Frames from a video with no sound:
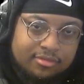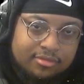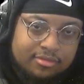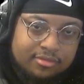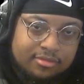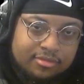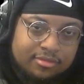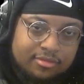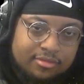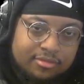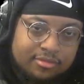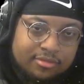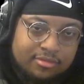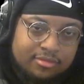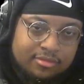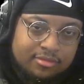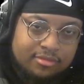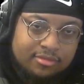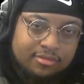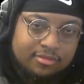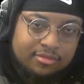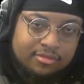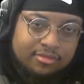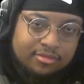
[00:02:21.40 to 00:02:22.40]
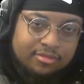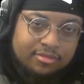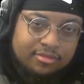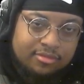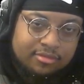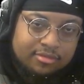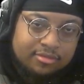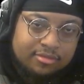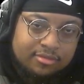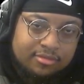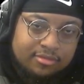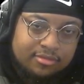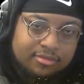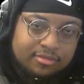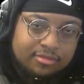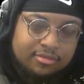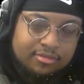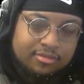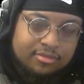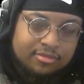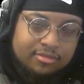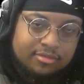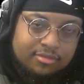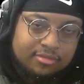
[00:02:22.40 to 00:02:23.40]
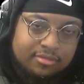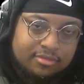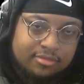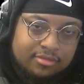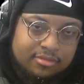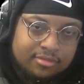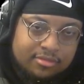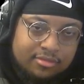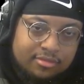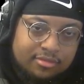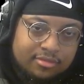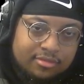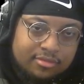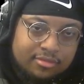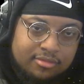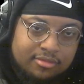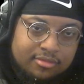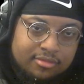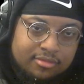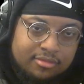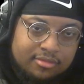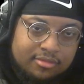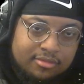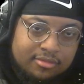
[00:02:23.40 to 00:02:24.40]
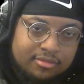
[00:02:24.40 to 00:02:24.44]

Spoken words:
No words are spoken by the person on screen.